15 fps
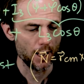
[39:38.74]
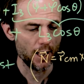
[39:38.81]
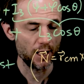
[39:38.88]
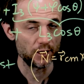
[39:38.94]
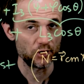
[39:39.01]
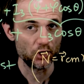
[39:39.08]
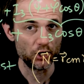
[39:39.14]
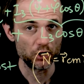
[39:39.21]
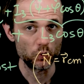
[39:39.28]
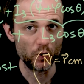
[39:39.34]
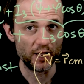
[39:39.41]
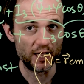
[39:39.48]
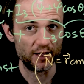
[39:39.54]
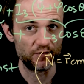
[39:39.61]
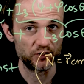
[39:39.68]
there
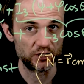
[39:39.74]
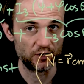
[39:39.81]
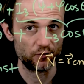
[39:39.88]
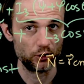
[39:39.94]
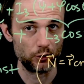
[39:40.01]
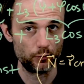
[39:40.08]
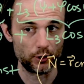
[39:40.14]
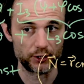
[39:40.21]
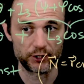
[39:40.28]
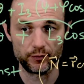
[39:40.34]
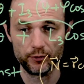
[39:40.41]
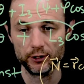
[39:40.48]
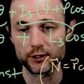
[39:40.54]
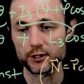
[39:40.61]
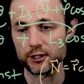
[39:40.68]
we have several
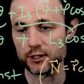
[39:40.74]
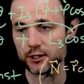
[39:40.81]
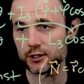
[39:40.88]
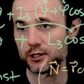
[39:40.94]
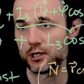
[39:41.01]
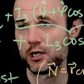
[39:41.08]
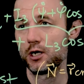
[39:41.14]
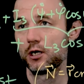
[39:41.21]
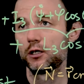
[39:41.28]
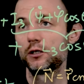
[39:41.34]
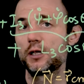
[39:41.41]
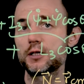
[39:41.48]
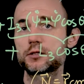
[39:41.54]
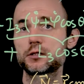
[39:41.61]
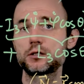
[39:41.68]
possibilities.
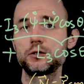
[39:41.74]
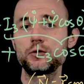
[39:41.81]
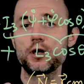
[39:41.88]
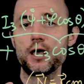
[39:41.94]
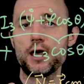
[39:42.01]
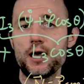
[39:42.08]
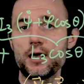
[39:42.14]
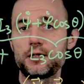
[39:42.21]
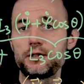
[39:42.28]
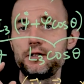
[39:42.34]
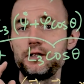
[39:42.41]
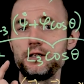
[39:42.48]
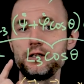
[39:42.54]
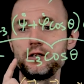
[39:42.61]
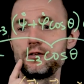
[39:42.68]
Let's look at
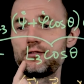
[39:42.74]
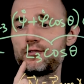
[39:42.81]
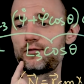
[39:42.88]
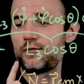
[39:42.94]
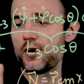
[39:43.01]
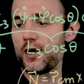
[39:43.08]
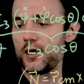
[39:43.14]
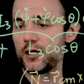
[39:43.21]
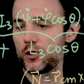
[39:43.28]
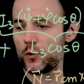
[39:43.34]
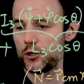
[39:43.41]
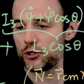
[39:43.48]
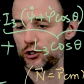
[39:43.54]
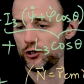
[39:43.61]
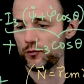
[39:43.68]
the phi
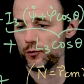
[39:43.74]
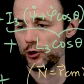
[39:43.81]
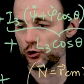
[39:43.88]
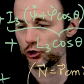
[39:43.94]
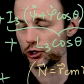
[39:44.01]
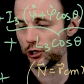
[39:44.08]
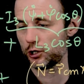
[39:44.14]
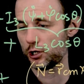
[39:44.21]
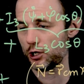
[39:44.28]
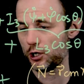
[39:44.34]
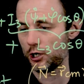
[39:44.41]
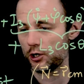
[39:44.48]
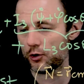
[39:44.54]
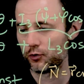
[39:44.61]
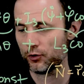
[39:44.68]
equation of motion
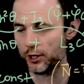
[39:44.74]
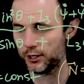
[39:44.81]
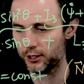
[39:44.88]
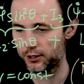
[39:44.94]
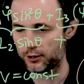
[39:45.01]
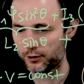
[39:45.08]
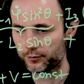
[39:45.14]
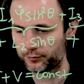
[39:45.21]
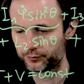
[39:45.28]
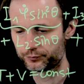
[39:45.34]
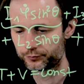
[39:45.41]
right here.